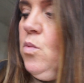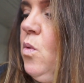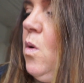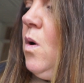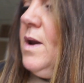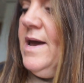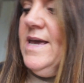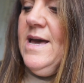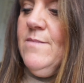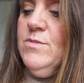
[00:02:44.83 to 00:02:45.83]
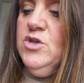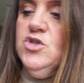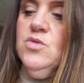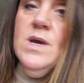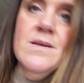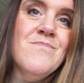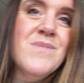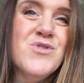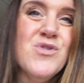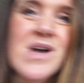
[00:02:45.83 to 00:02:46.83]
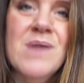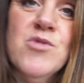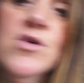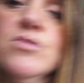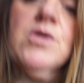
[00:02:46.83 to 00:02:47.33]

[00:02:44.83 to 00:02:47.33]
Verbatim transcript: what I am doing. Let me turn the camera around.